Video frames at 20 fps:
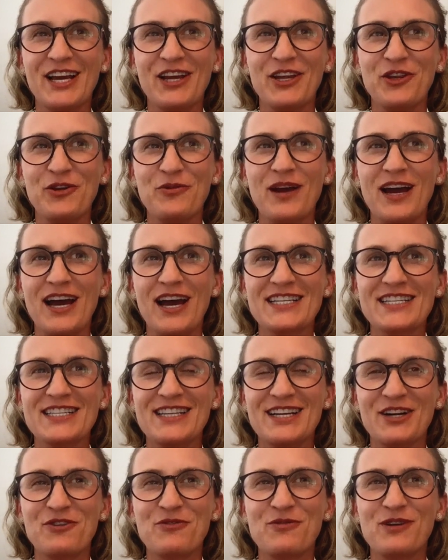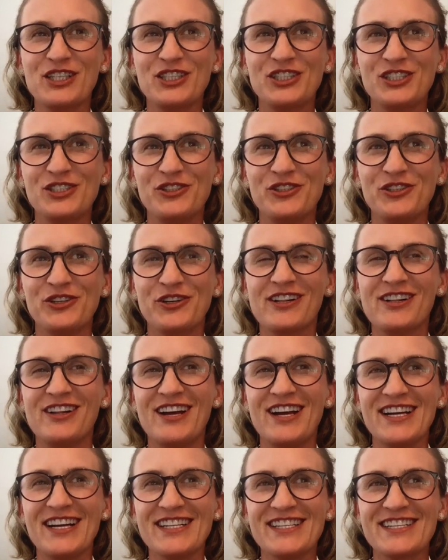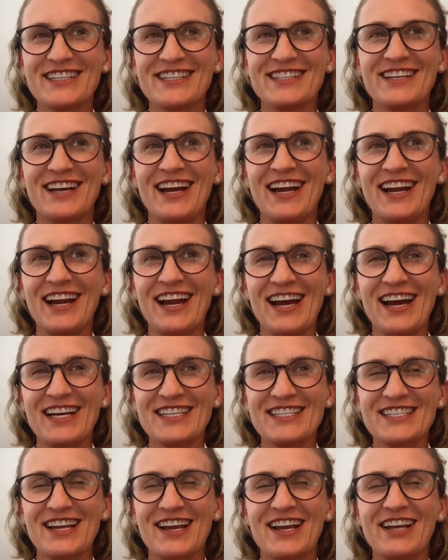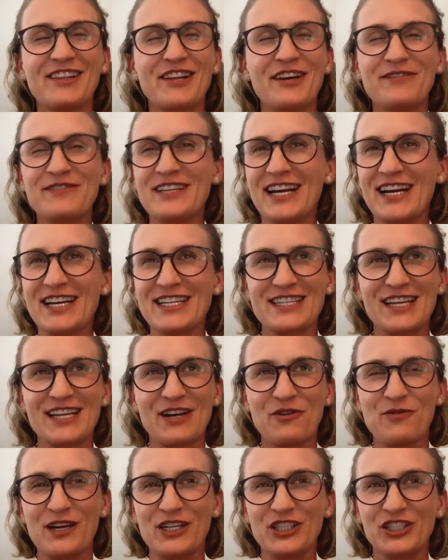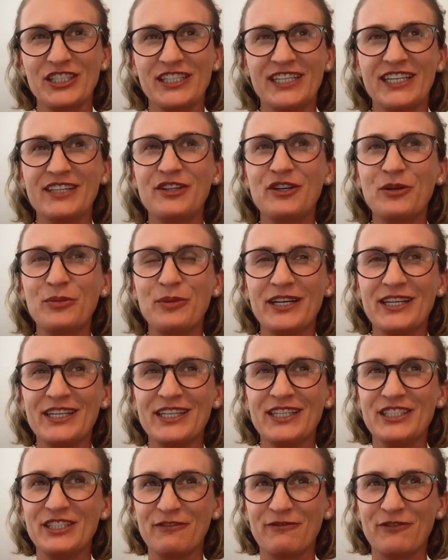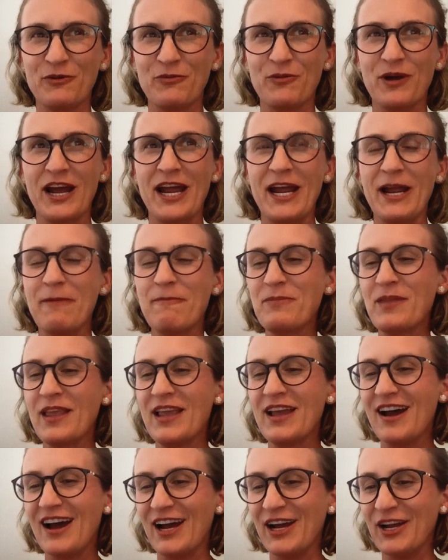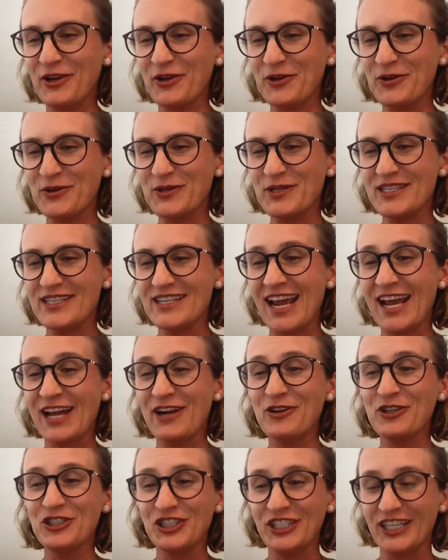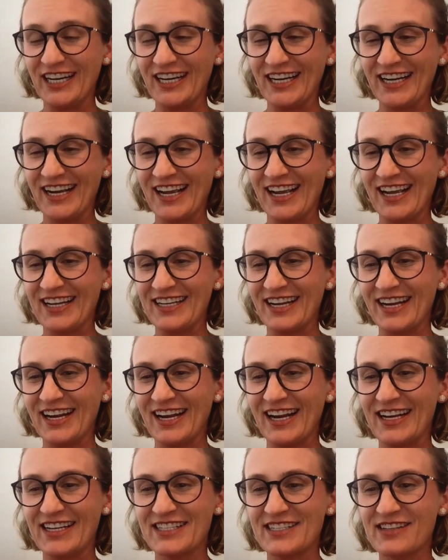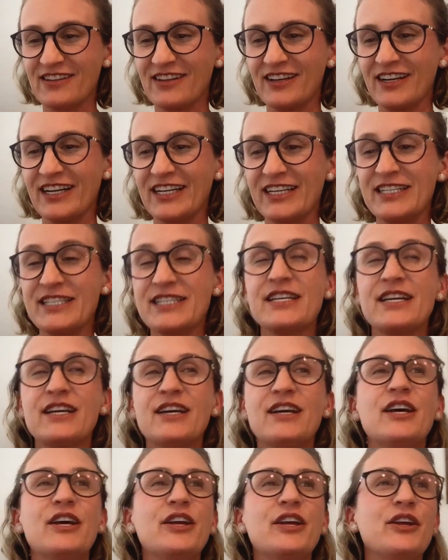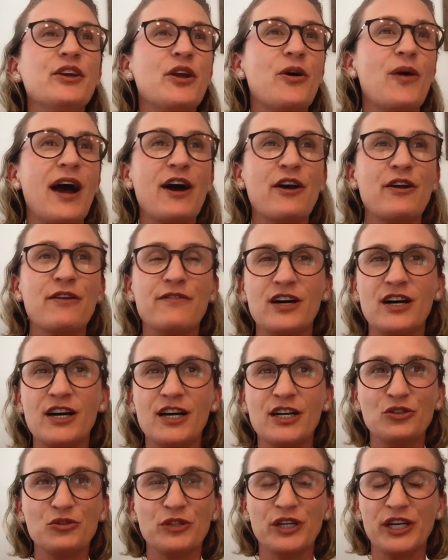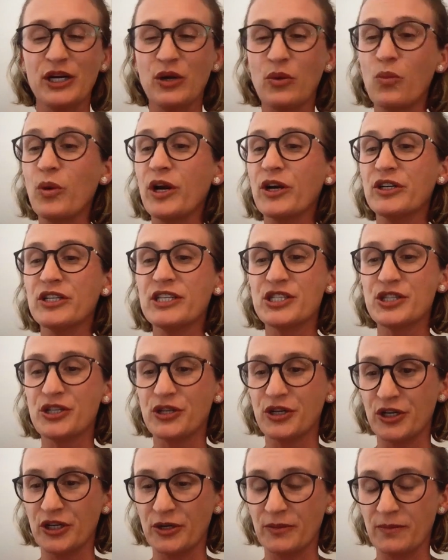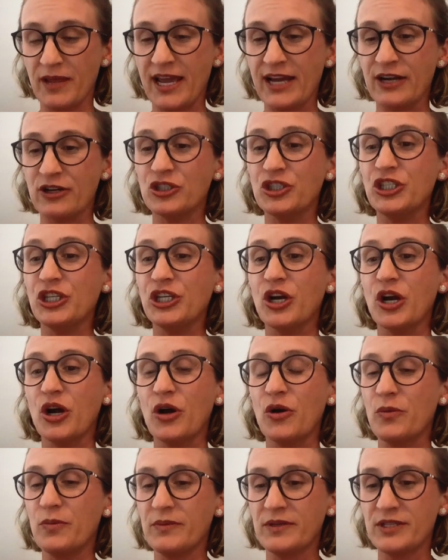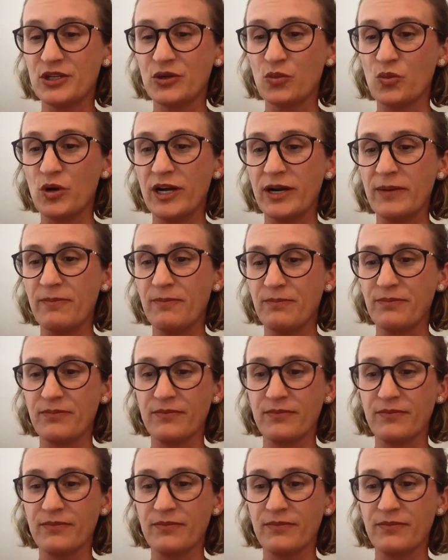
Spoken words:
that you ask that question to your clients because I love to ask that question a little bit in a different way. I use energy and I ask clients, out of 100, where does their energy go? To what,